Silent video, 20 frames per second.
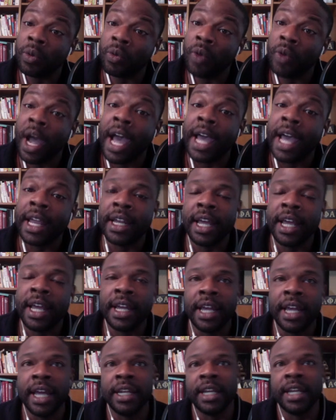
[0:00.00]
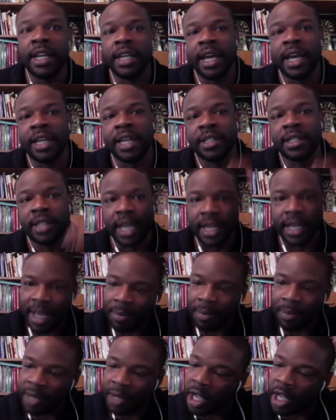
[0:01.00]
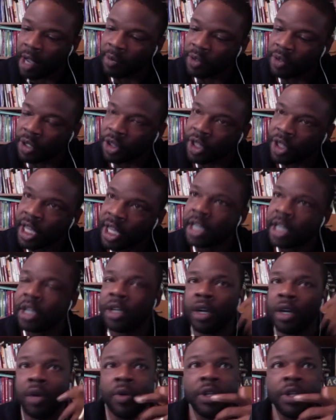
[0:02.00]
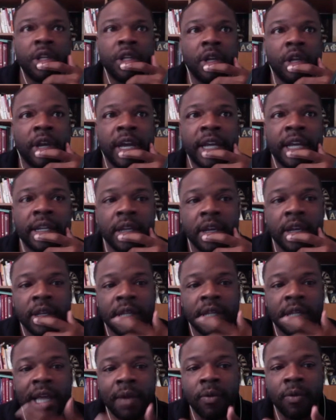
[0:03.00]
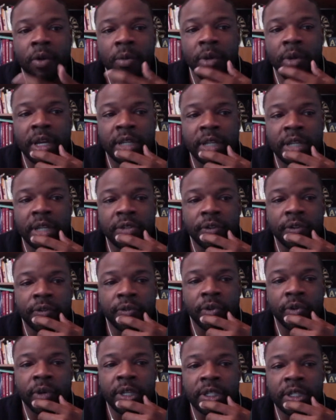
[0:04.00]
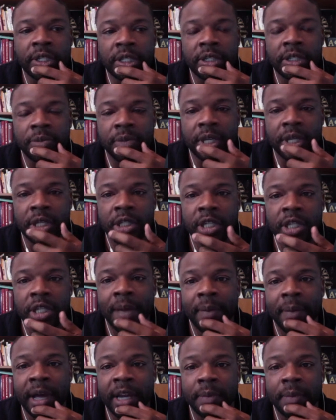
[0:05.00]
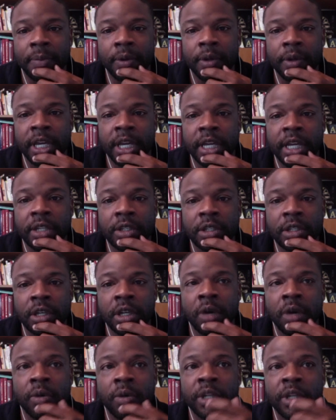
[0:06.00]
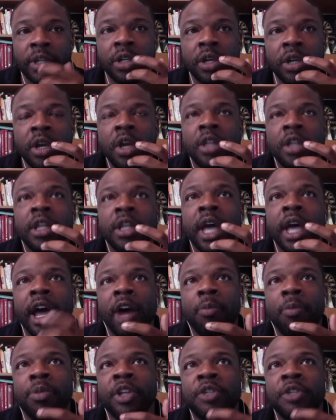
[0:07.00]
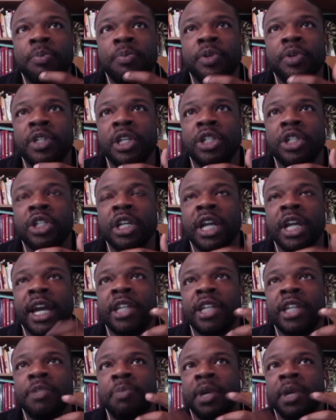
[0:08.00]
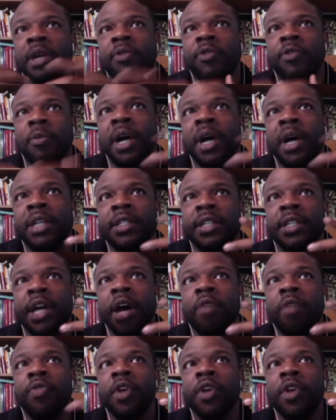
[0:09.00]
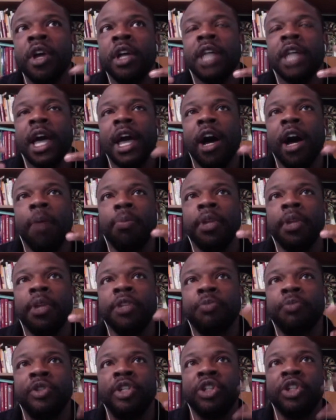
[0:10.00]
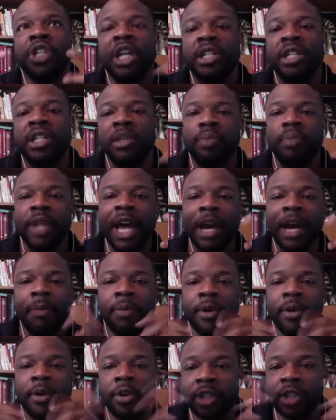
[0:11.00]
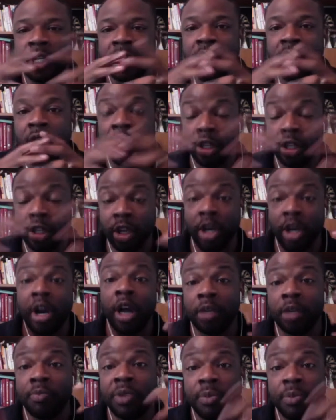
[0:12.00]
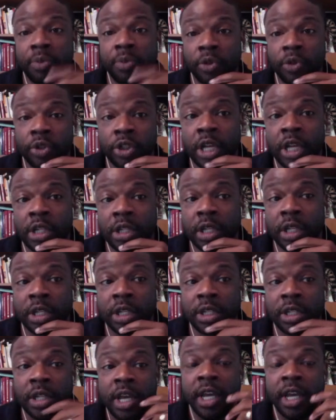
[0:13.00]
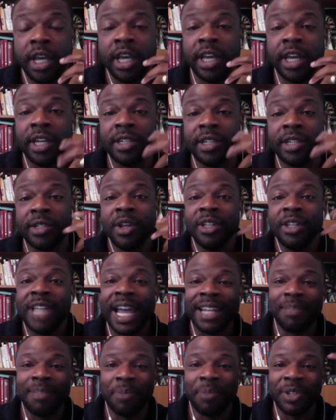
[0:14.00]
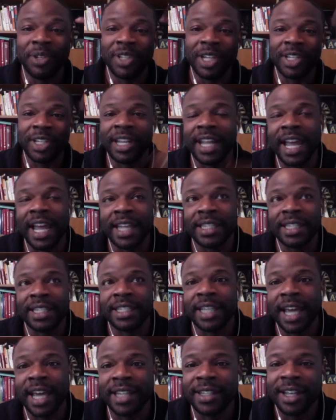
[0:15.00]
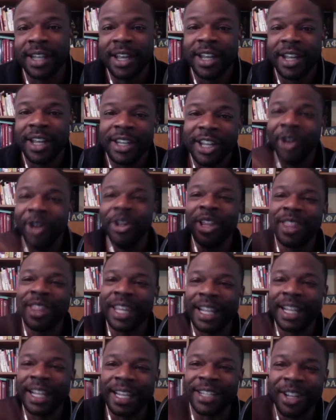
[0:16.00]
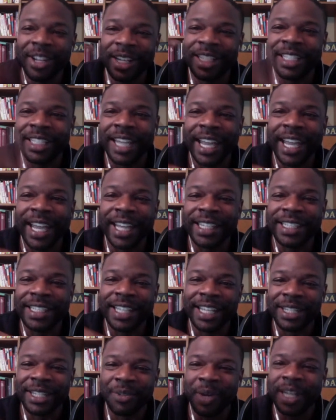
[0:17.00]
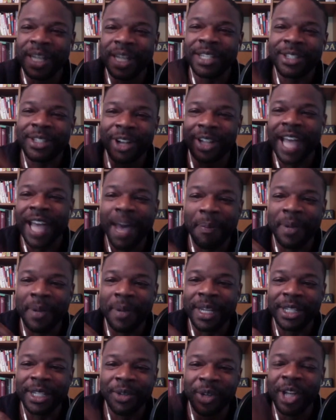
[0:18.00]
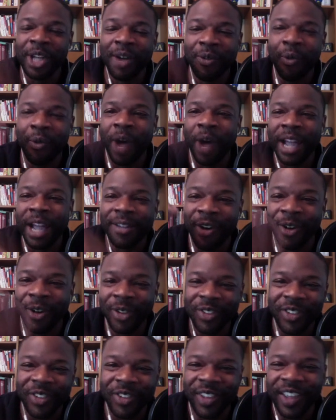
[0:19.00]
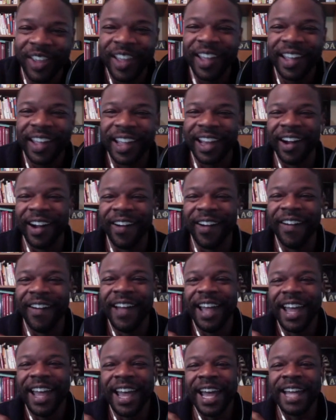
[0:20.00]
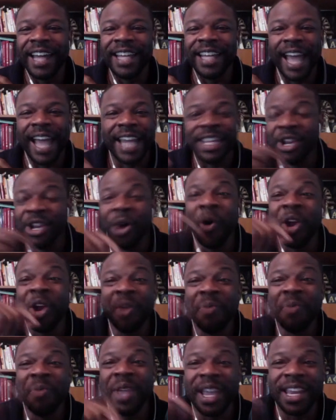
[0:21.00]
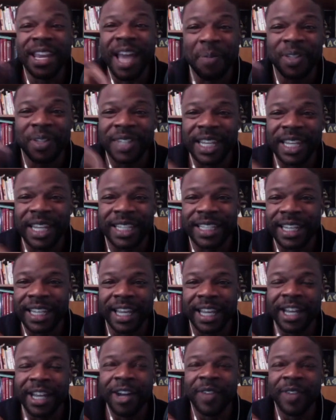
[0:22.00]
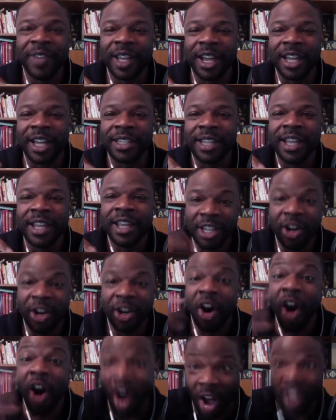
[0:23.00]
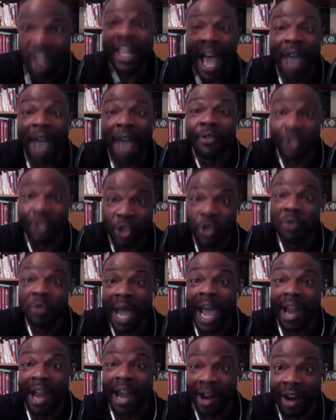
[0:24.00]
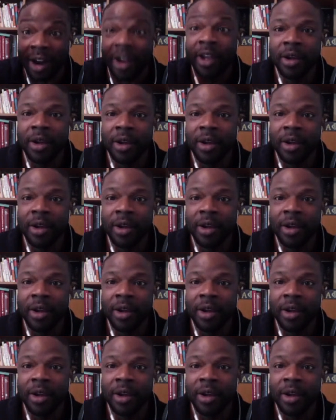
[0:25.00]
Right. And that becomes the thing, when you look at that woman as for instance, being shot by the police, the helpless position, I guess speaking for myself, the helpless position as a black person under colored people's justice is that position that says the only thing that's going to change this is when it starts happening to enough white folks, and you don't want to be in that position, because, all lives do matter.